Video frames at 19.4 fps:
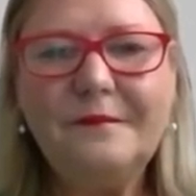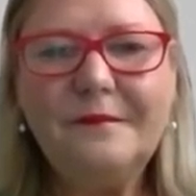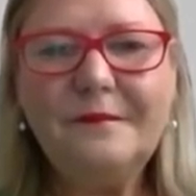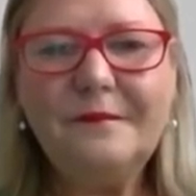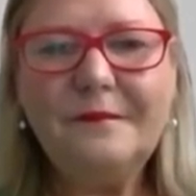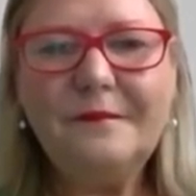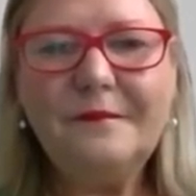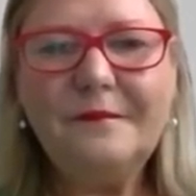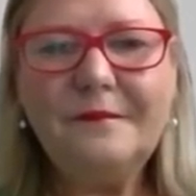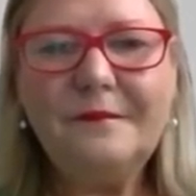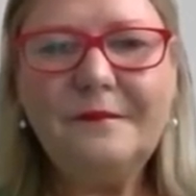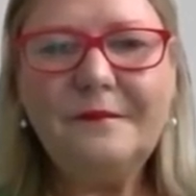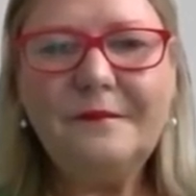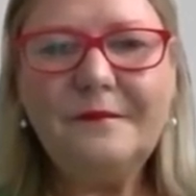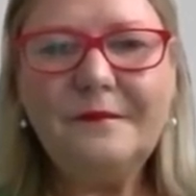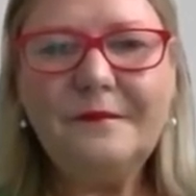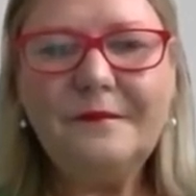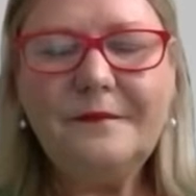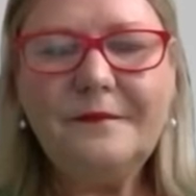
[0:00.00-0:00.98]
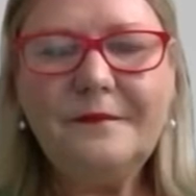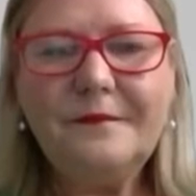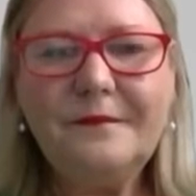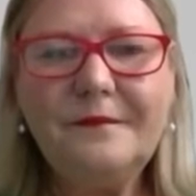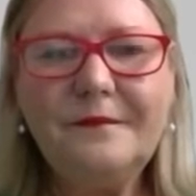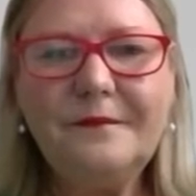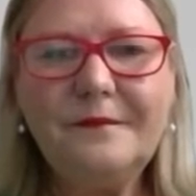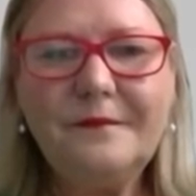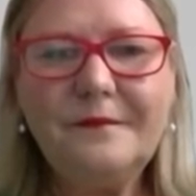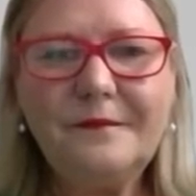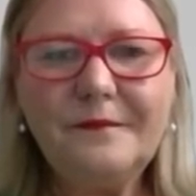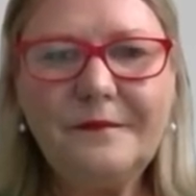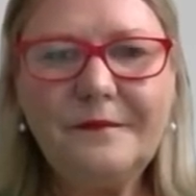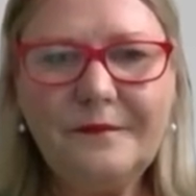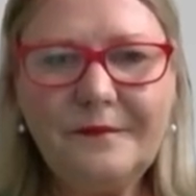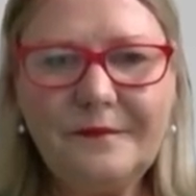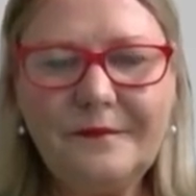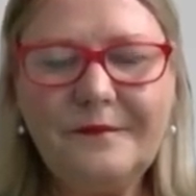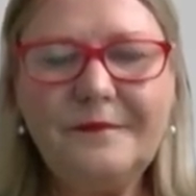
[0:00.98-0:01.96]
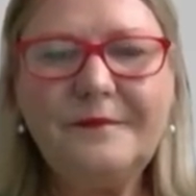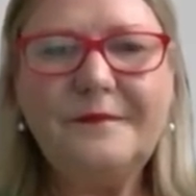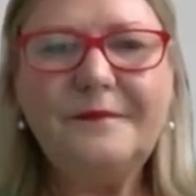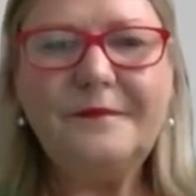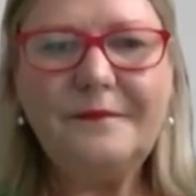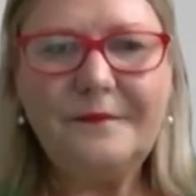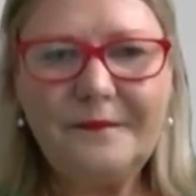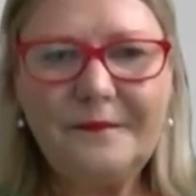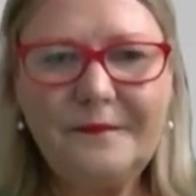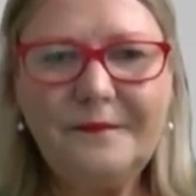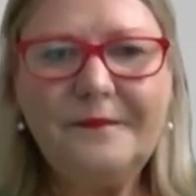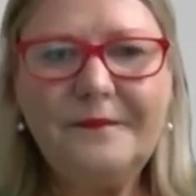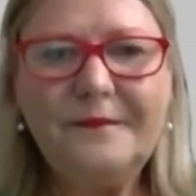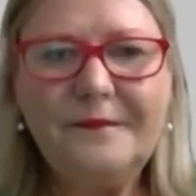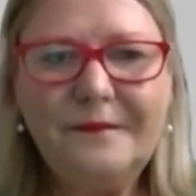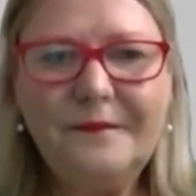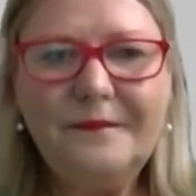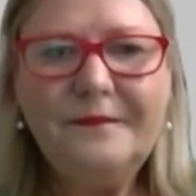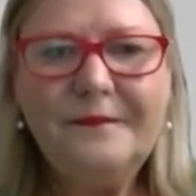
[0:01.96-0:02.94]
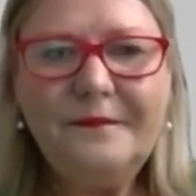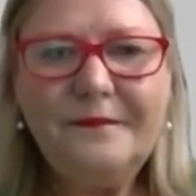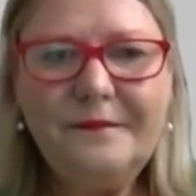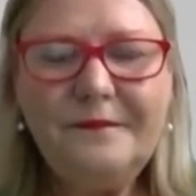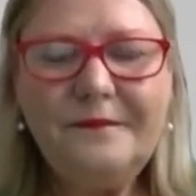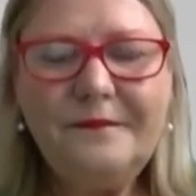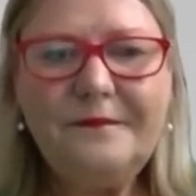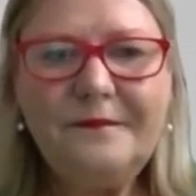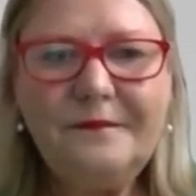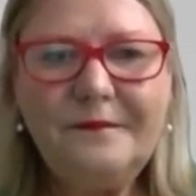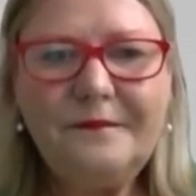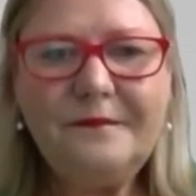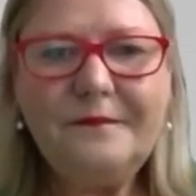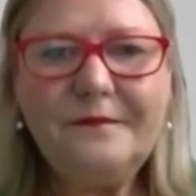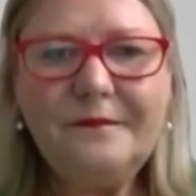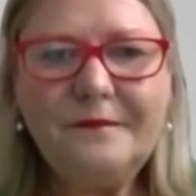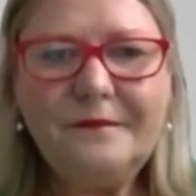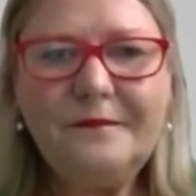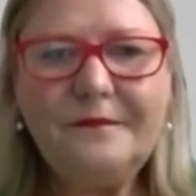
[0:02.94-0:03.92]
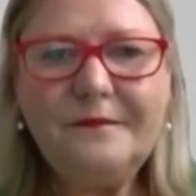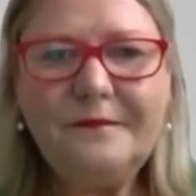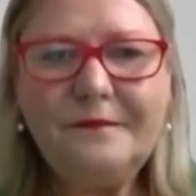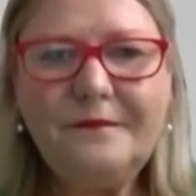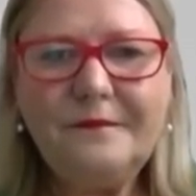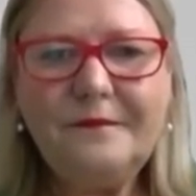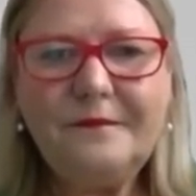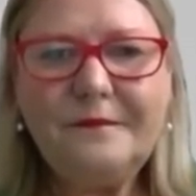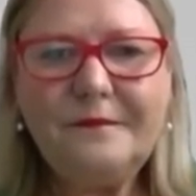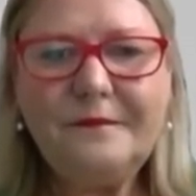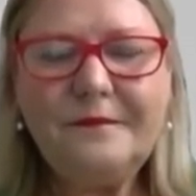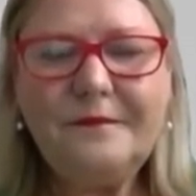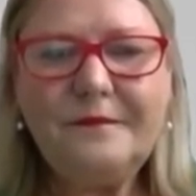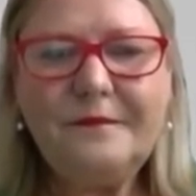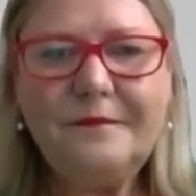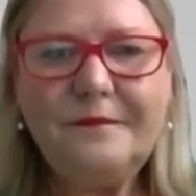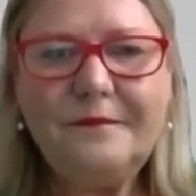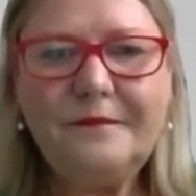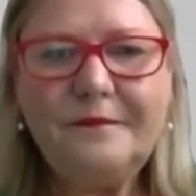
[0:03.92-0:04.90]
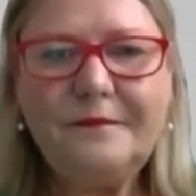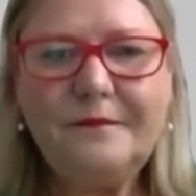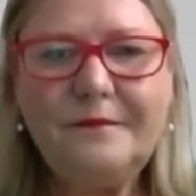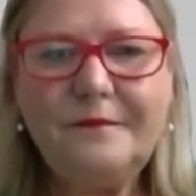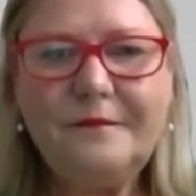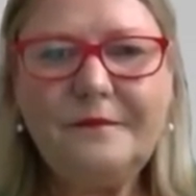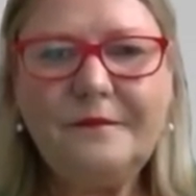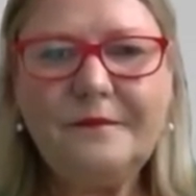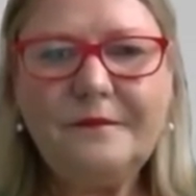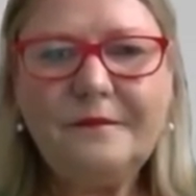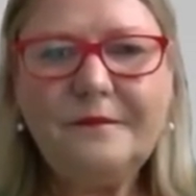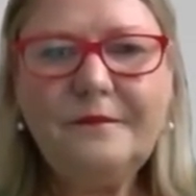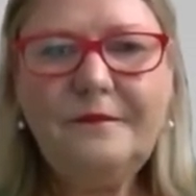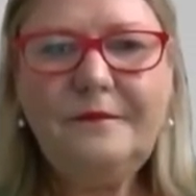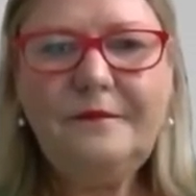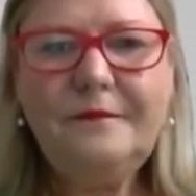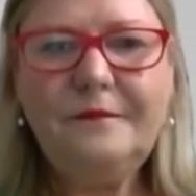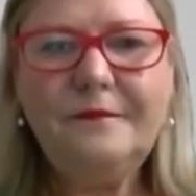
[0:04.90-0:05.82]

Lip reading: (not speaking)